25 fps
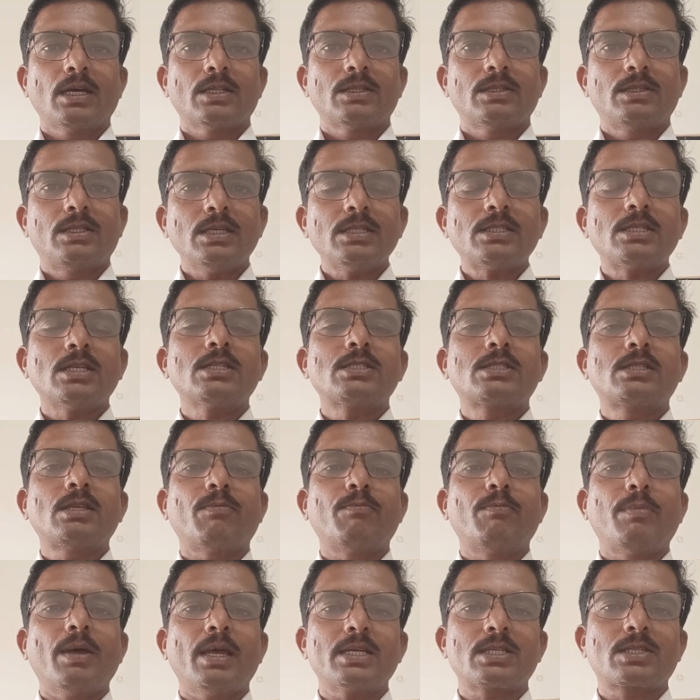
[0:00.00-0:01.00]
This is the
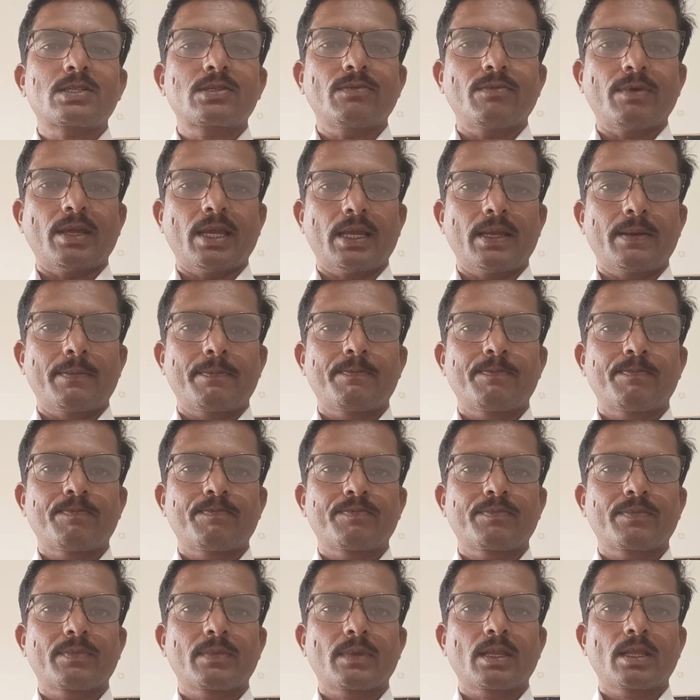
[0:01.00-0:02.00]
best way.
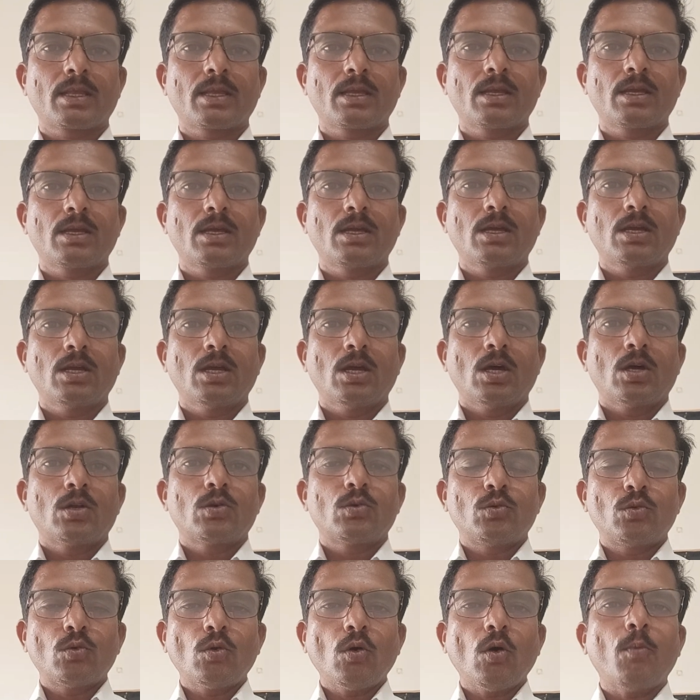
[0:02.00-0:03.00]

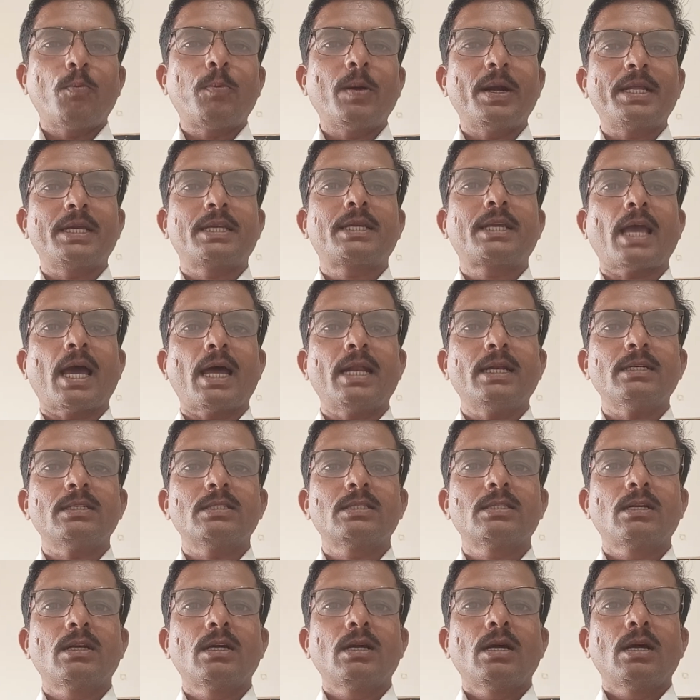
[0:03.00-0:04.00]
Nobody can
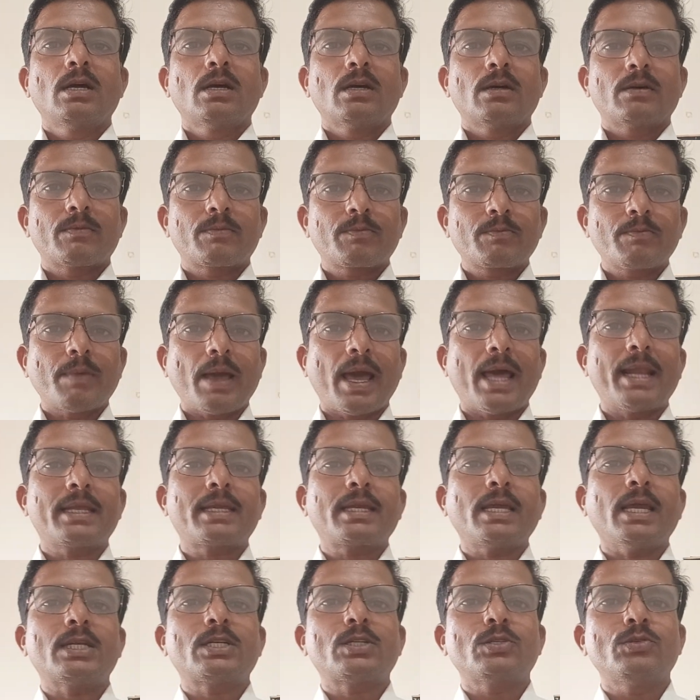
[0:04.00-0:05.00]

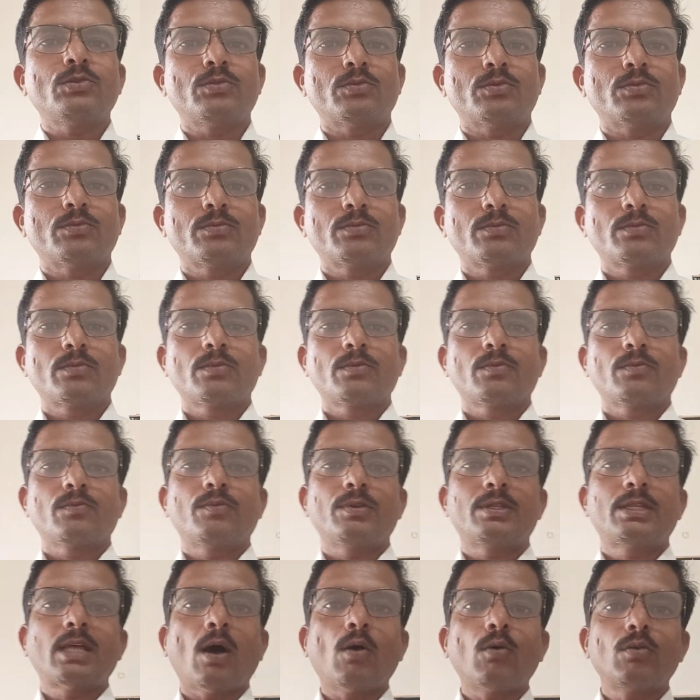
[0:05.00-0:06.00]
barricade you
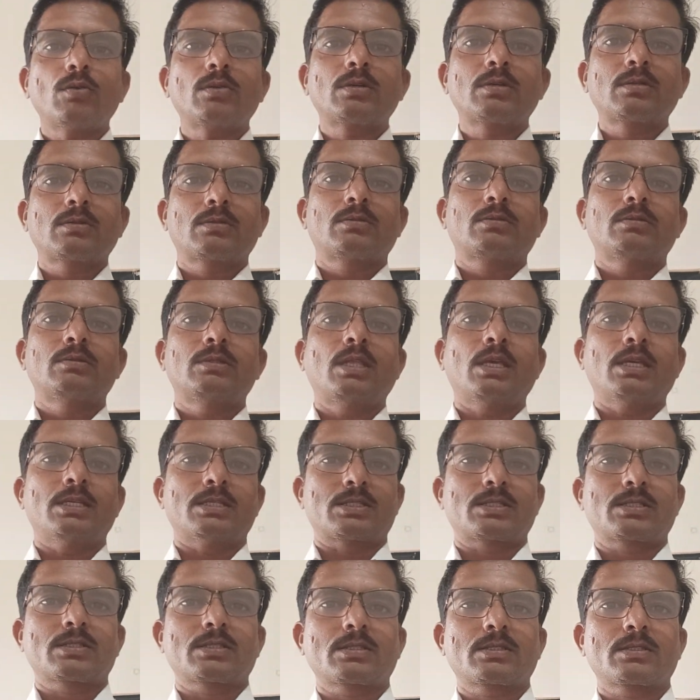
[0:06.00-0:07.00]
without
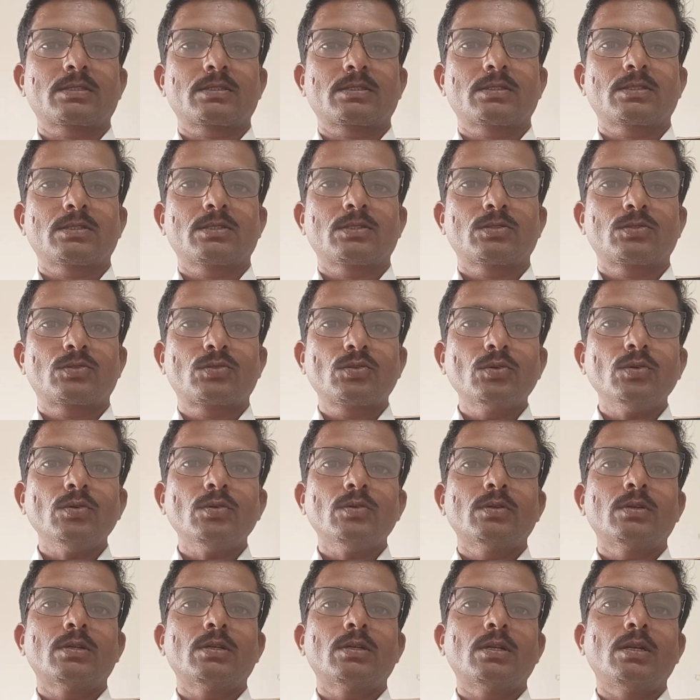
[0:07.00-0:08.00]
this
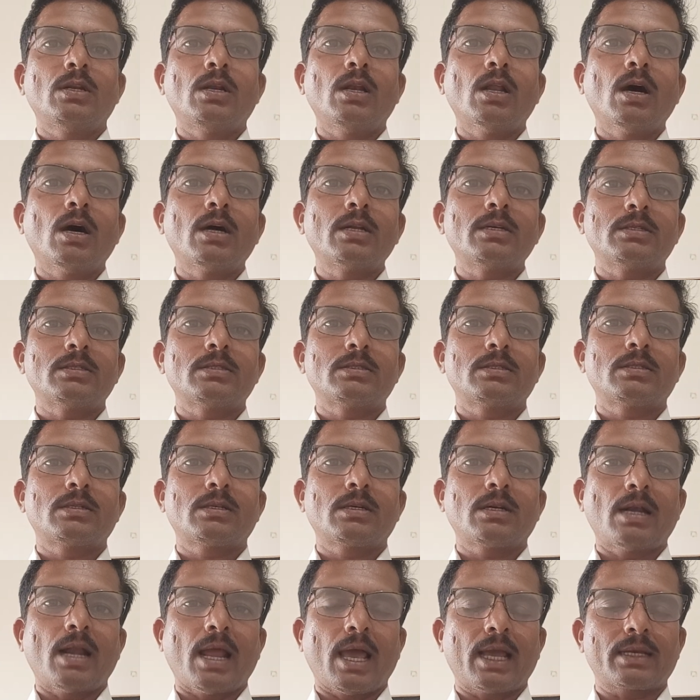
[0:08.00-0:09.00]
to learn
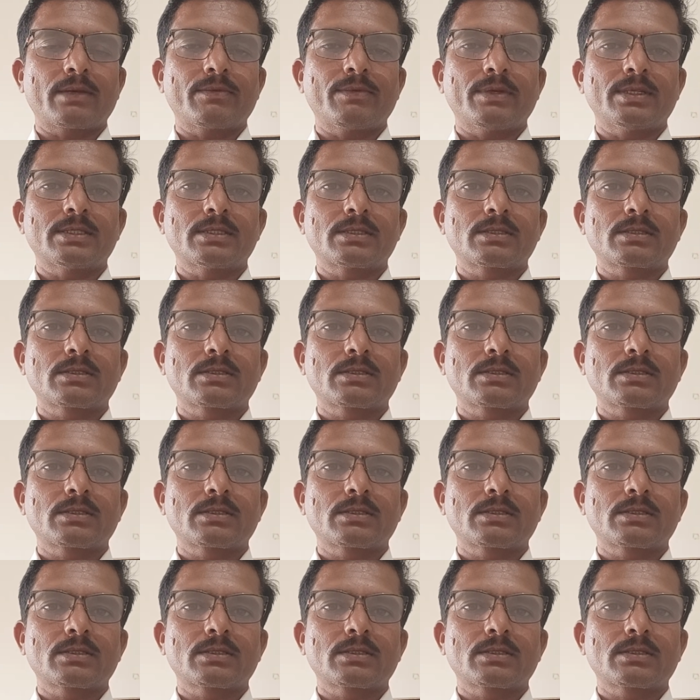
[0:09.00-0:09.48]
language.